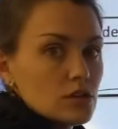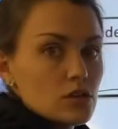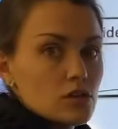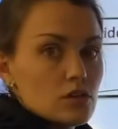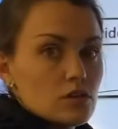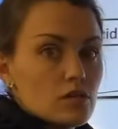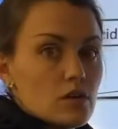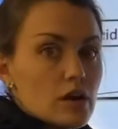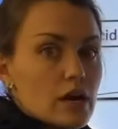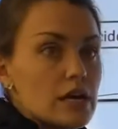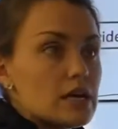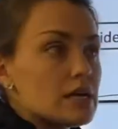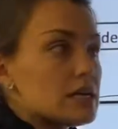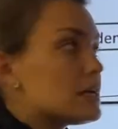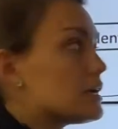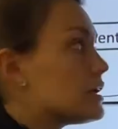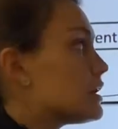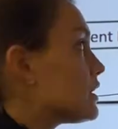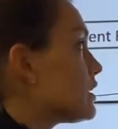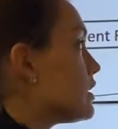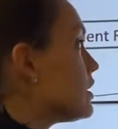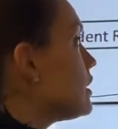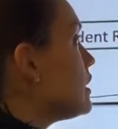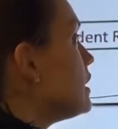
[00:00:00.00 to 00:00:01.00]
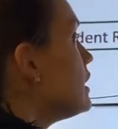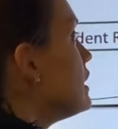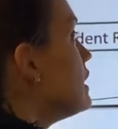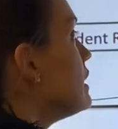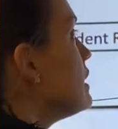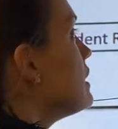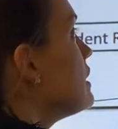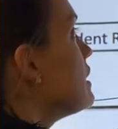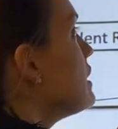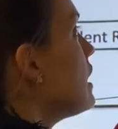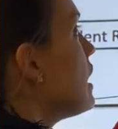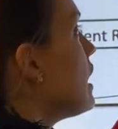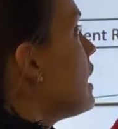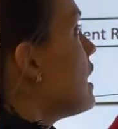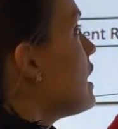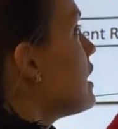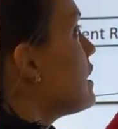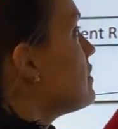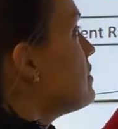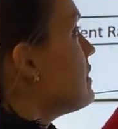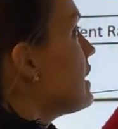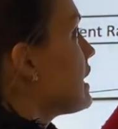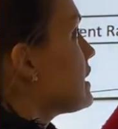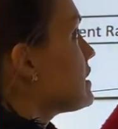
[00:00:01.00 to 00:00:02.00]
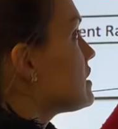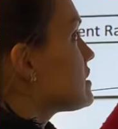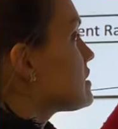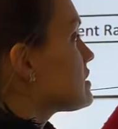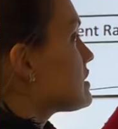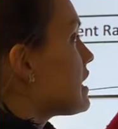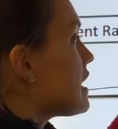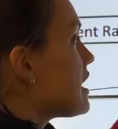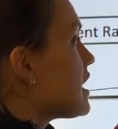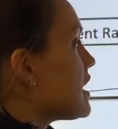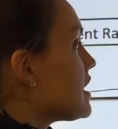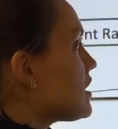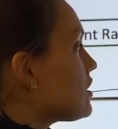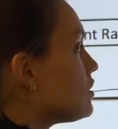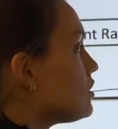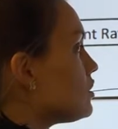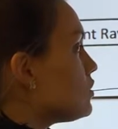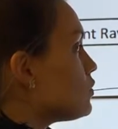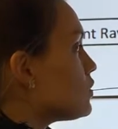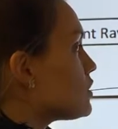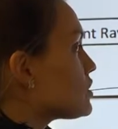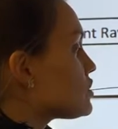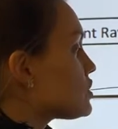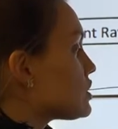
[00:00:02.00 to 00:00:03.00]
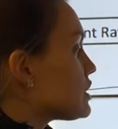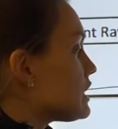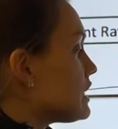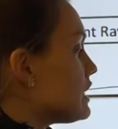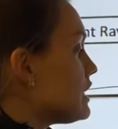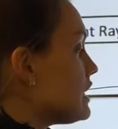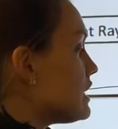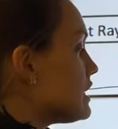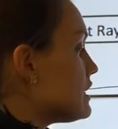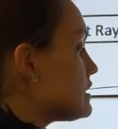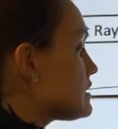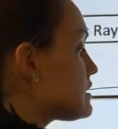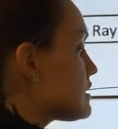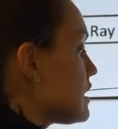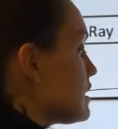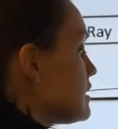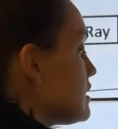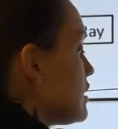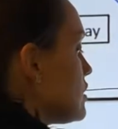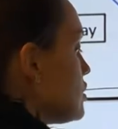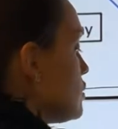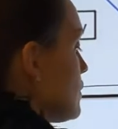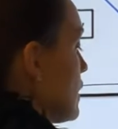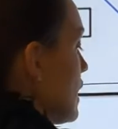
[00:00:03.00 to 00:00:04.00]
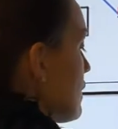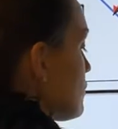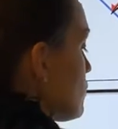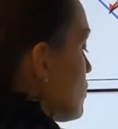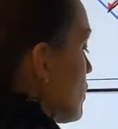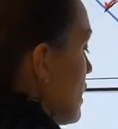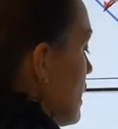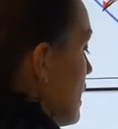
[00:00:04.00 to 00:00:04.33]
right here, that is the angle at which it hits, and then you have your